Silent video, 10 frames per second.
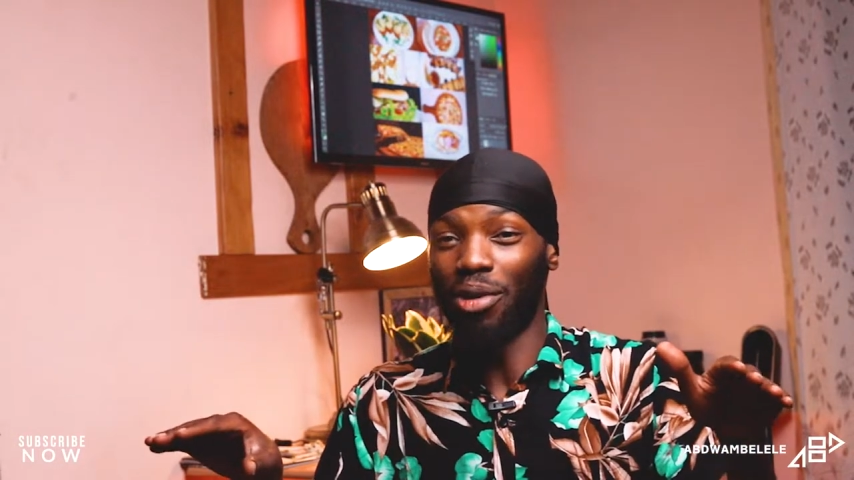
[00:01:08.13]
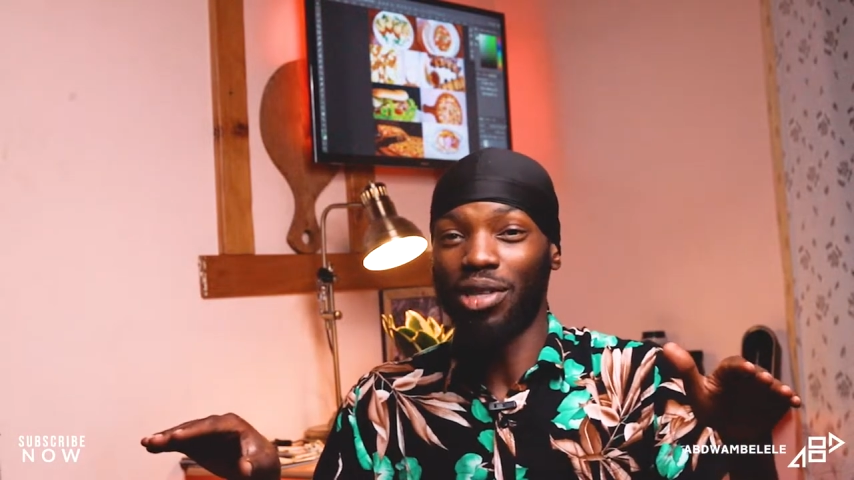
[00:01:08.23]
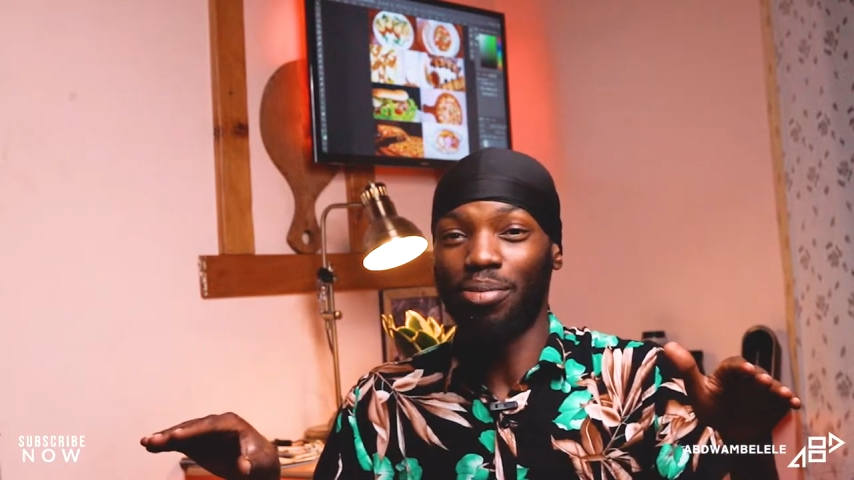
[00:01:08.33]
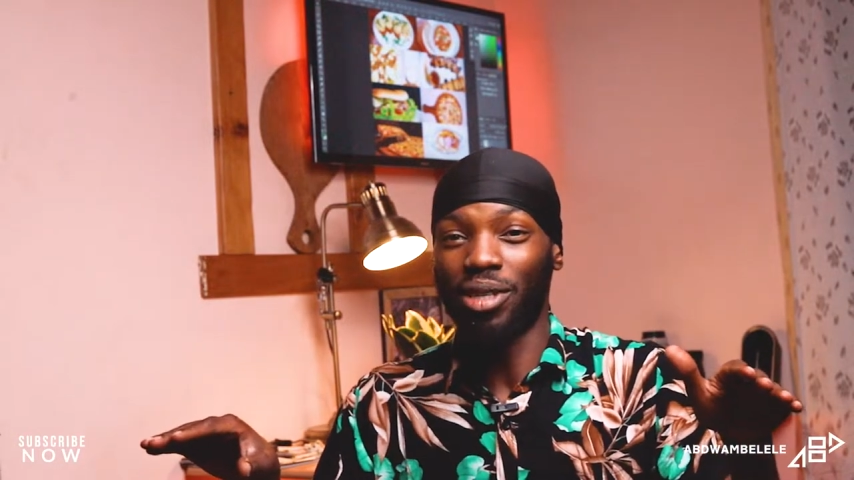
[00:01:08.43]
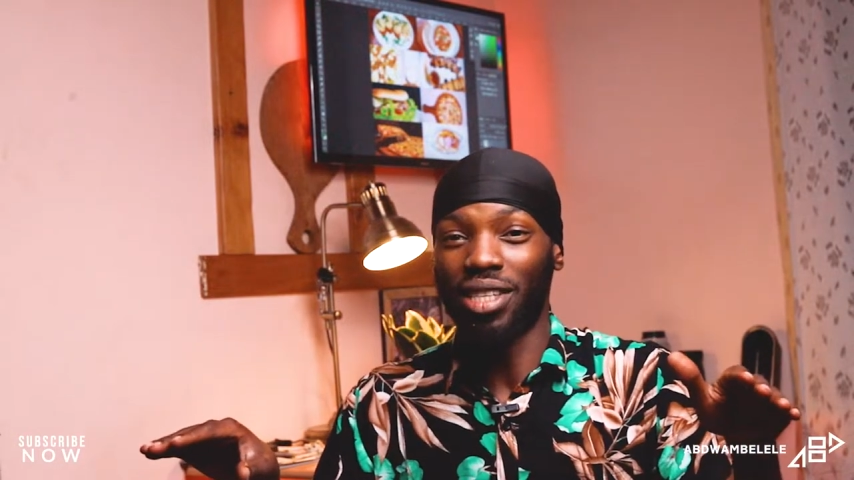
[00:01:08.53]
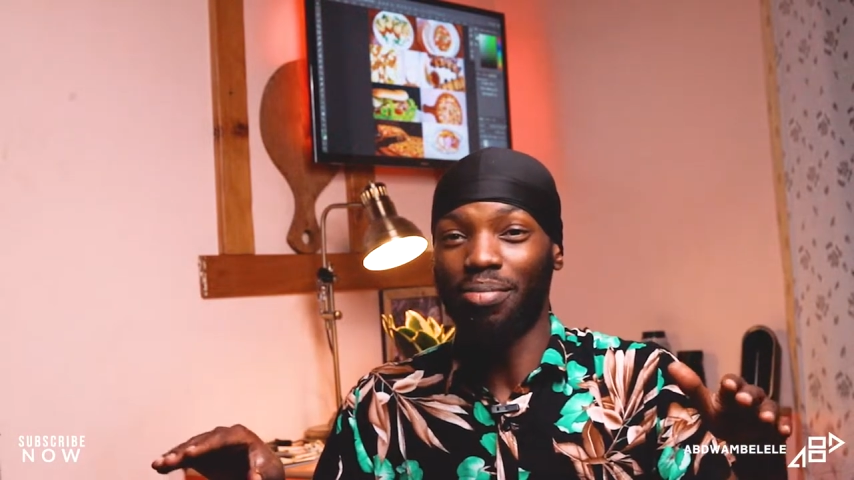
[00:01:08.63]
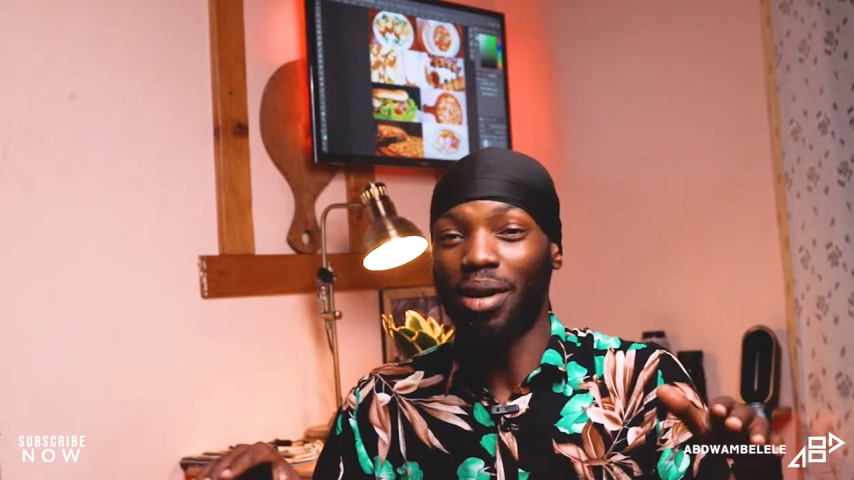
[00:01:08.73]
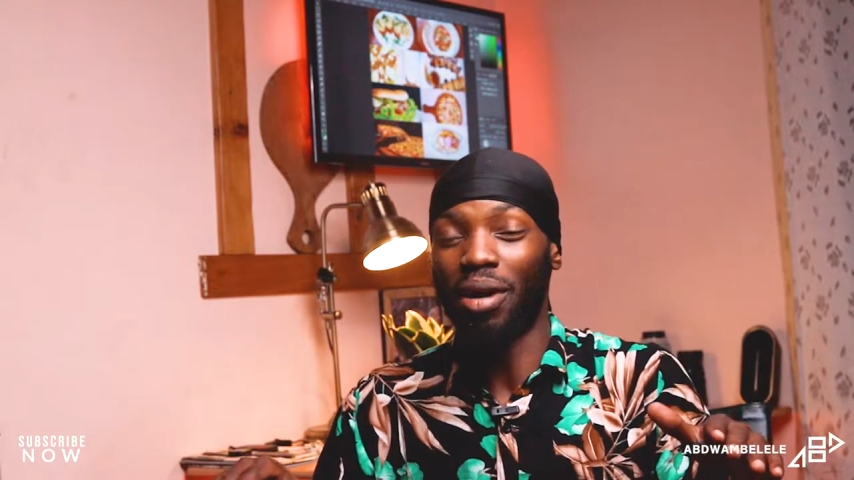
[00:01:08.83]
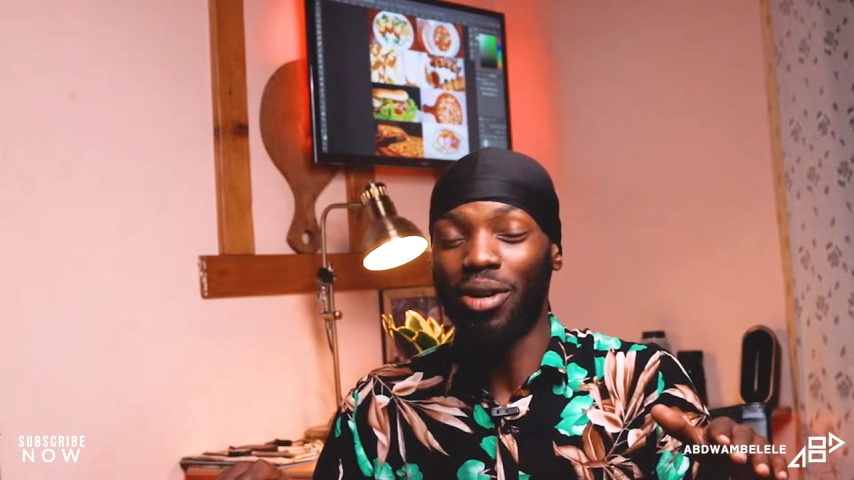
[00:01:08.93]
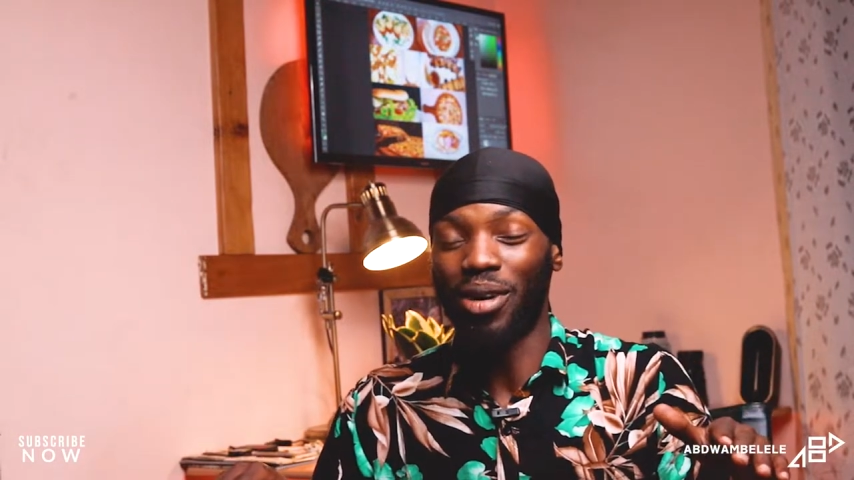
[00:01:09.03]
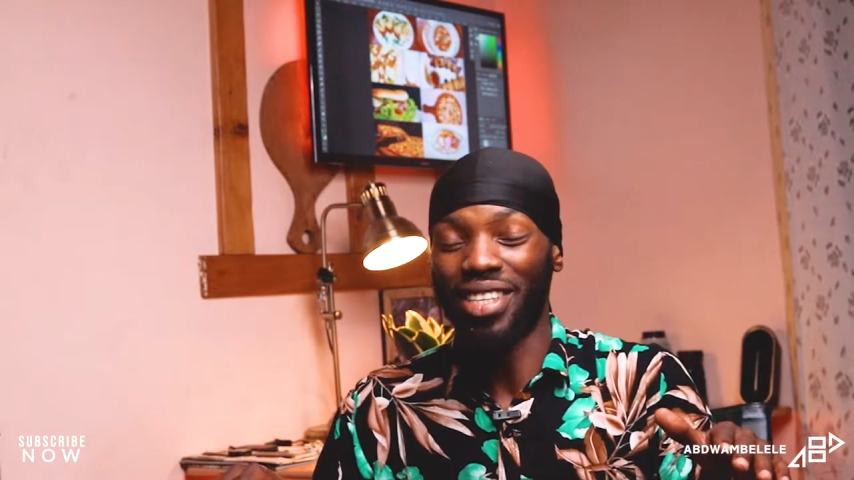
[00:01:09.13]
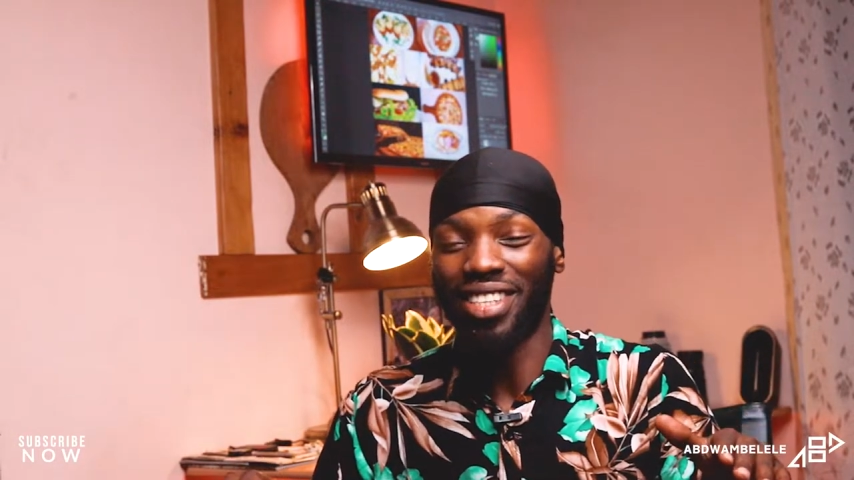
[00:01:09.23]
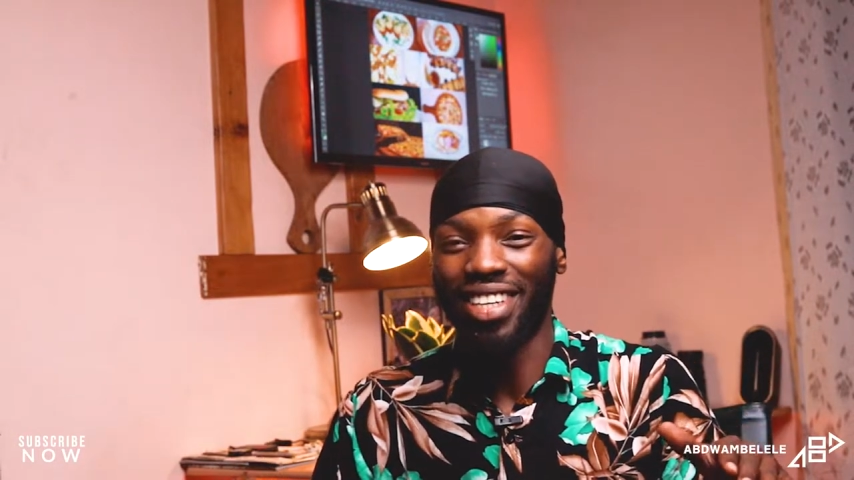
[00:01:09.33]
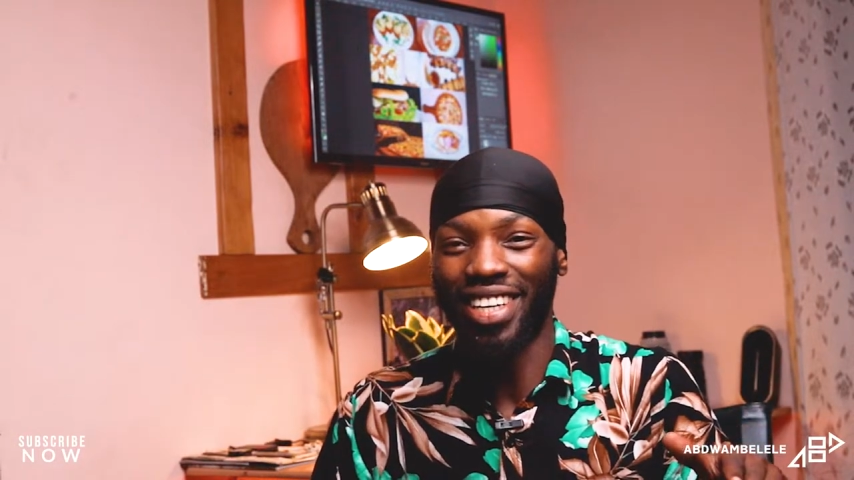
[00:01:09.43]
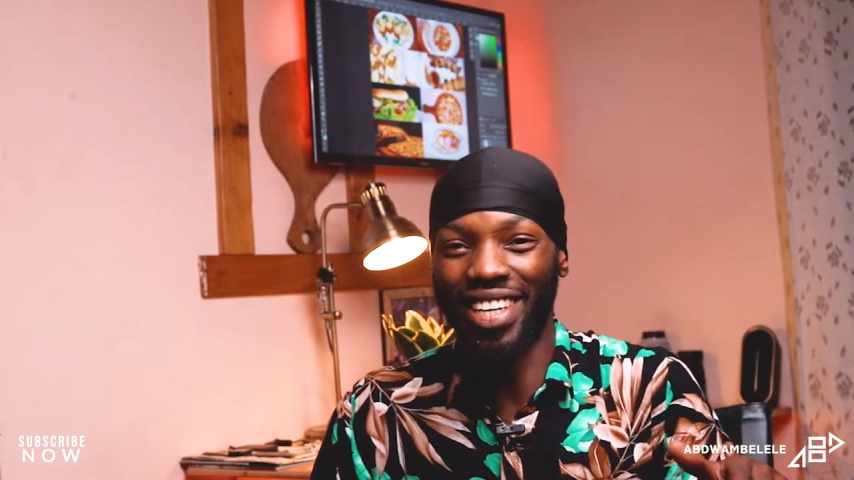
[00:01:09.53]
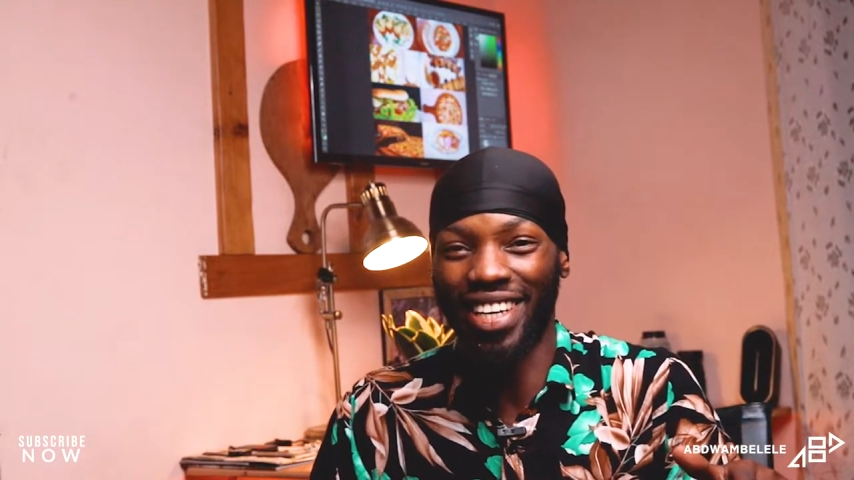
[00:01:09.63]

not sponsored by Budwiser.